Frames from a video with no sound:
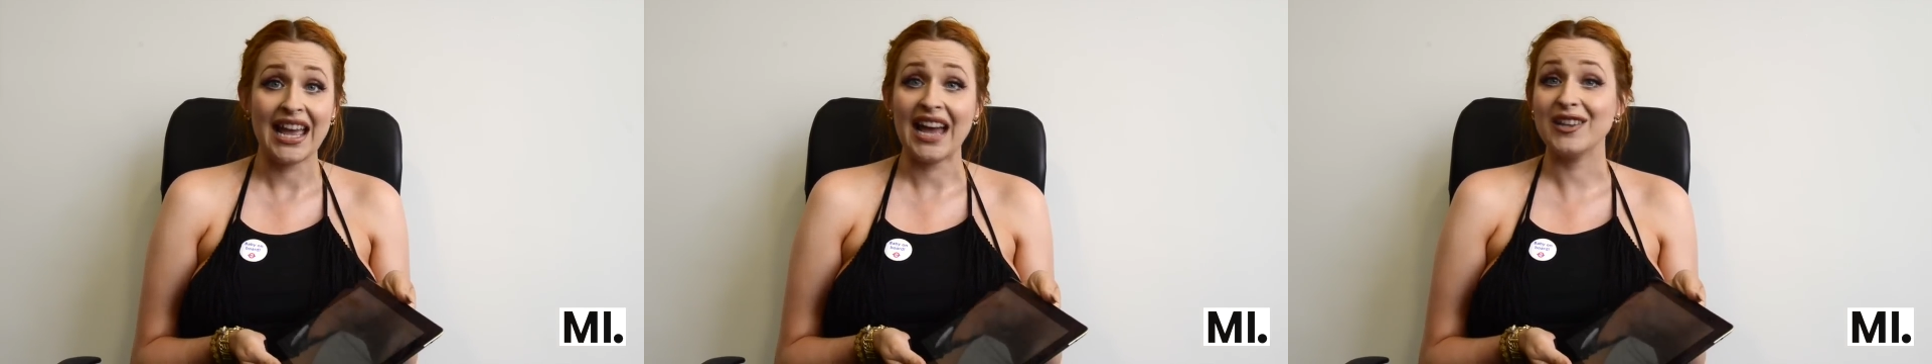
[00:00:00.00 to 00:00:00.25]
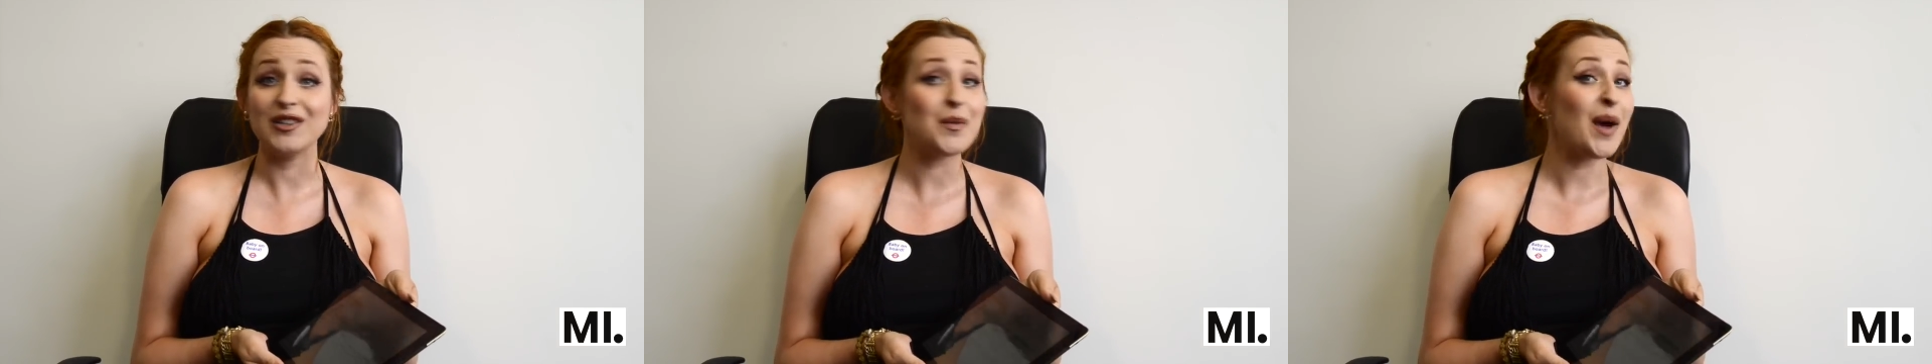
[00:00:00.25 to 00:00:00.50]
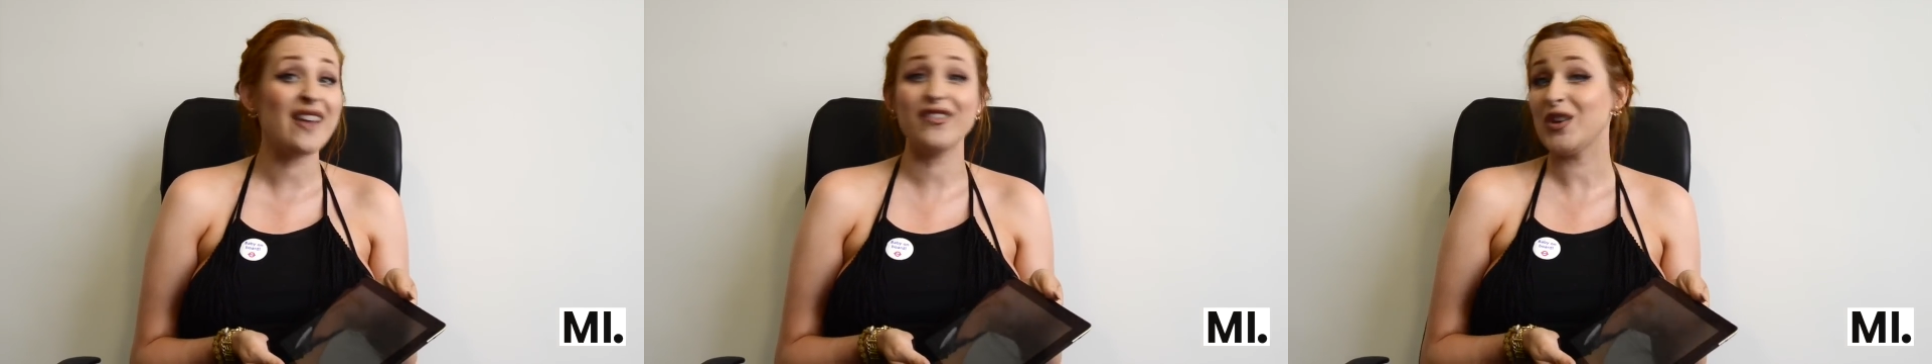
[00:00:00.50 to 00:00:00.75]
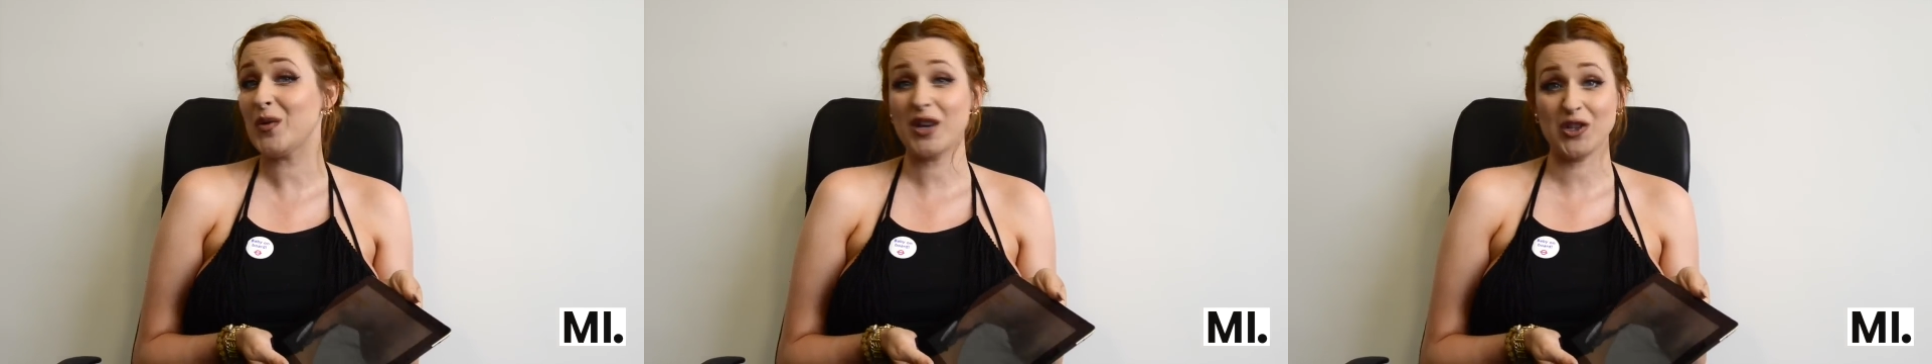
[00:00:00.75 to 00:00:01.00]
and do whatever
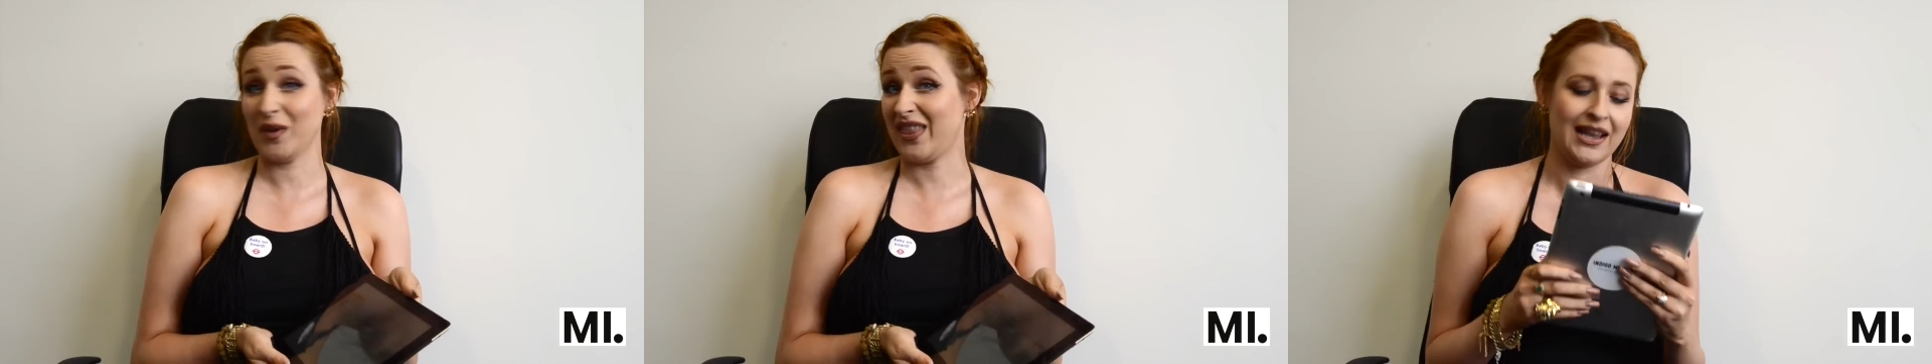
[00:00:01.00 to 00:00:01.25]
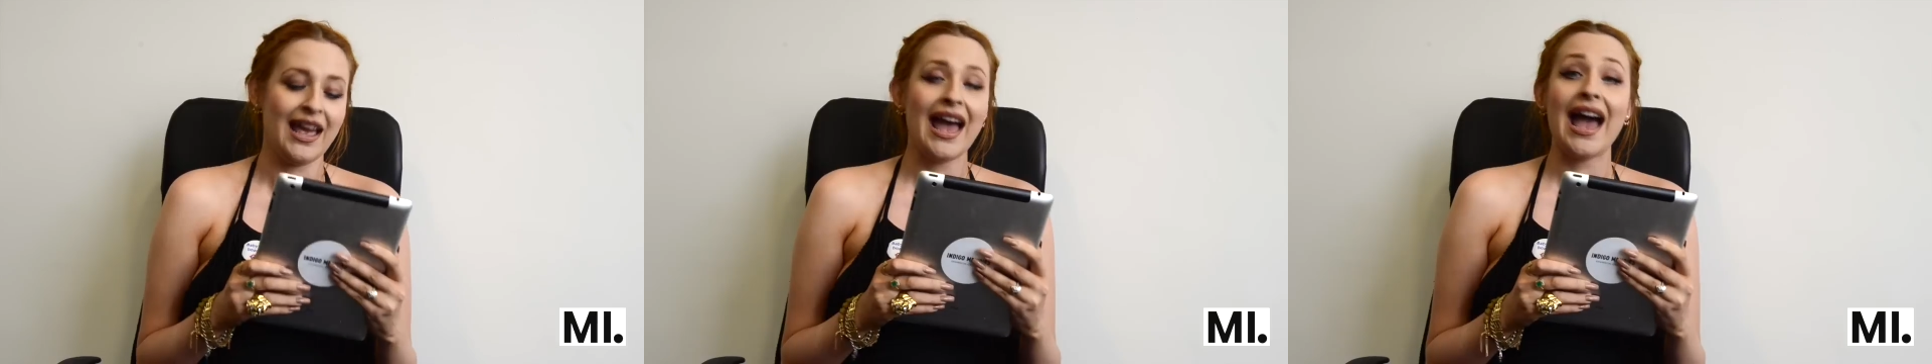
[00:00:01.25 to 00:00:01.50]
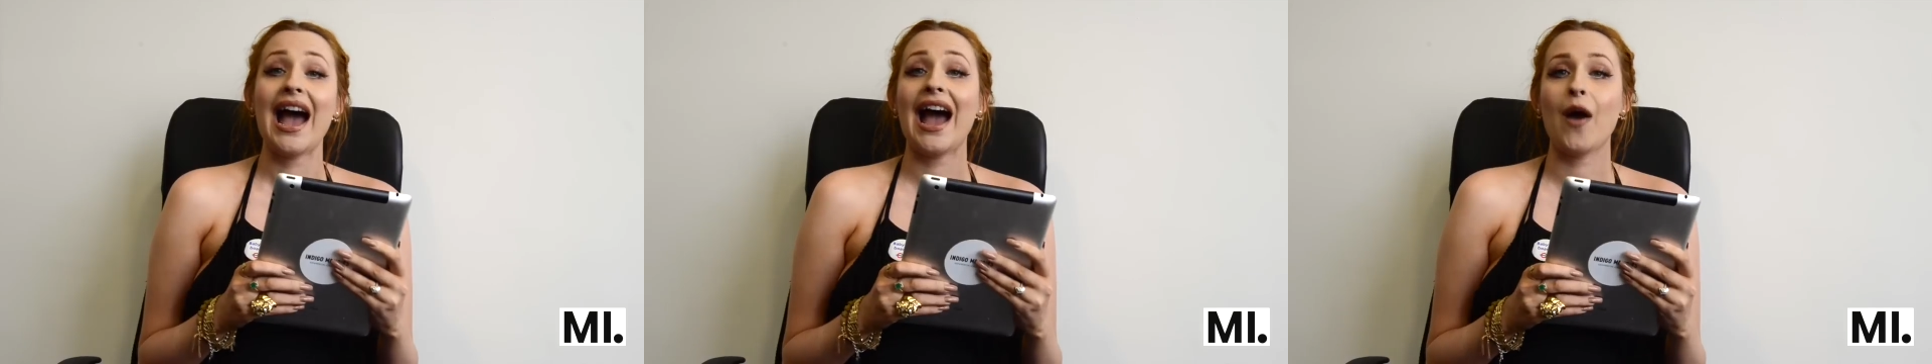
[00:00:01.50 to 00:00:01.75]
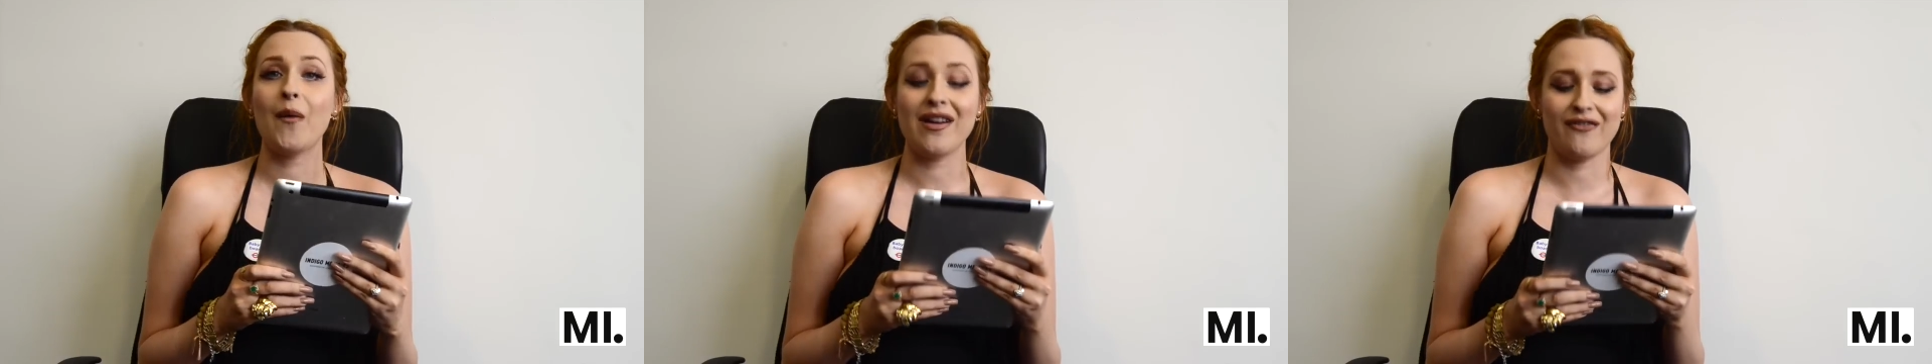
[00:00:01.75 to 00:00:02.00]
you wish with it.
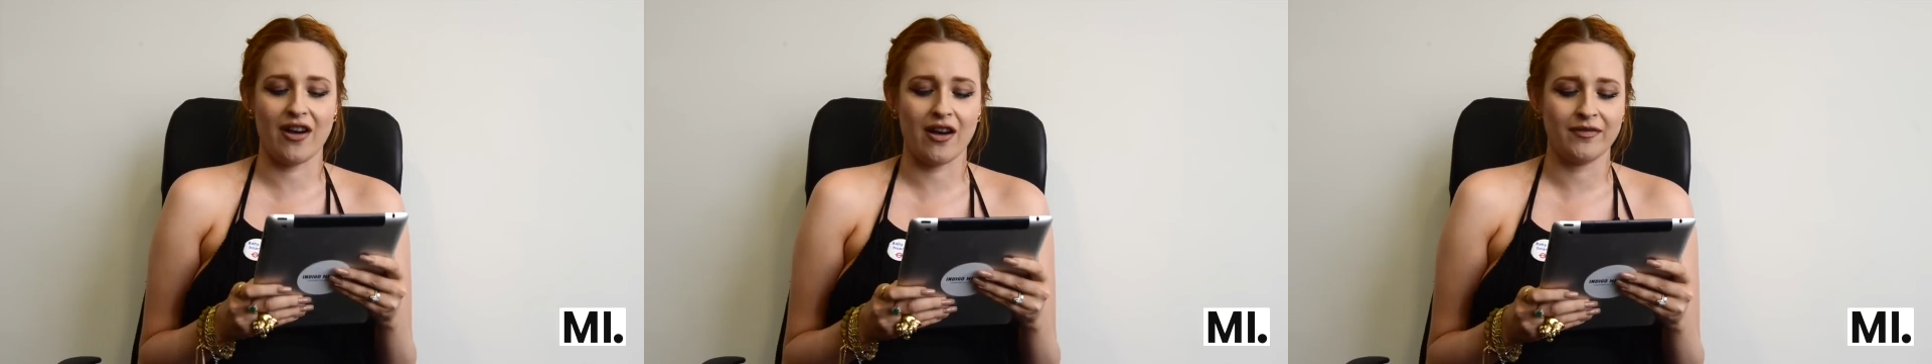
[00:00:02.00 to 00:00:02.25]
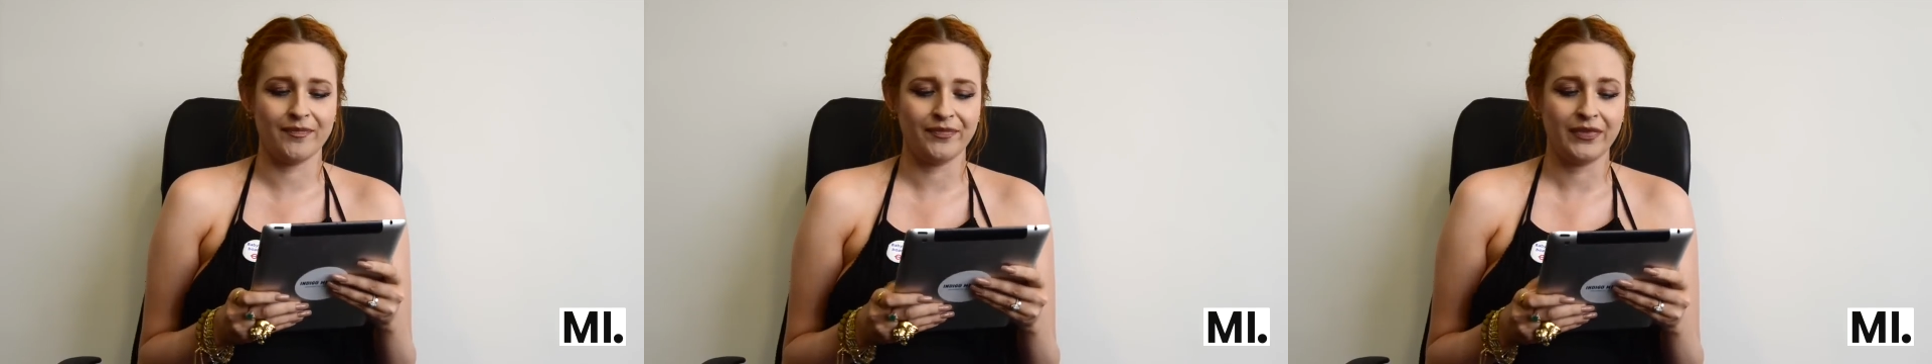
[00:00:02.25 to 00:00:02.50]
However,